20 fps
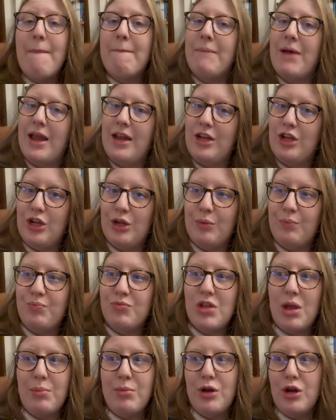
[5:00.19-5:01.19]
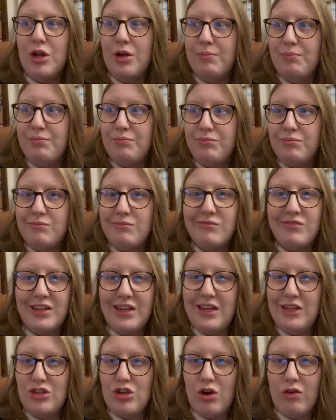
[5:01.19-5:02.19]
But anywho, I'm going to
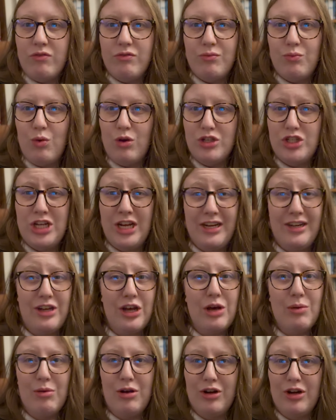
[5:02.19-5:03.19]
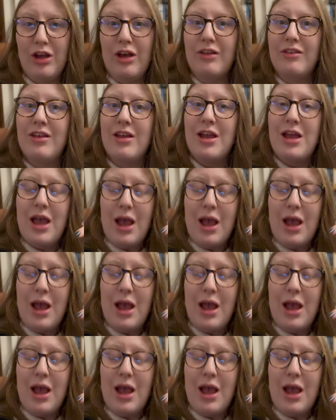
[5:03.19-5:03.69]
finish off watching Gilmore Girls.